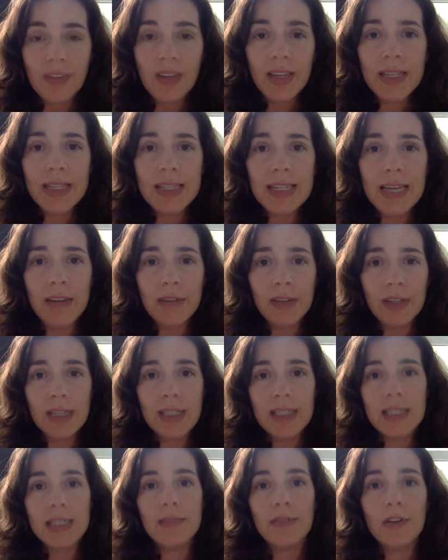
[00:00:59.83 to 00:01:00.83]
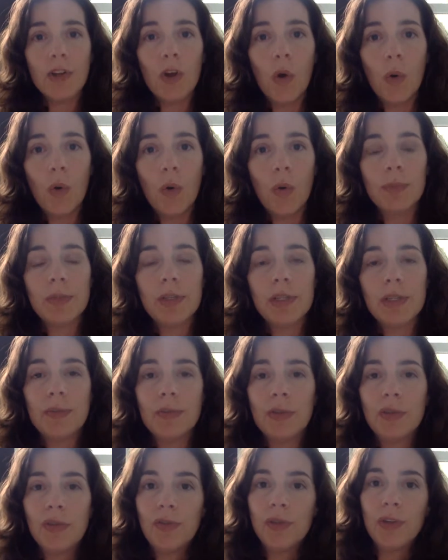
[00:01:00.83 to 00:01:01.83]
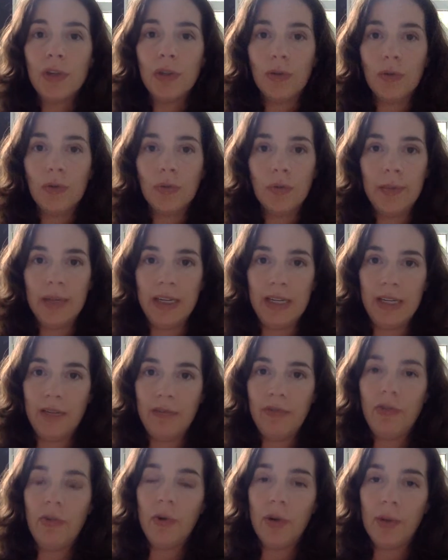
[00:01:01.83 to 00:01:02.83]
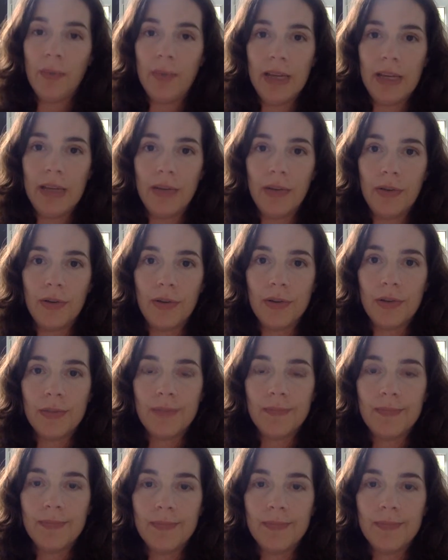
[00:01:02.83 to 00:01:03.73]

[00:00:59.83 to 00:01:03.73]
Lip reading: And Everglades is even home to some of the few remaining Florida panthers.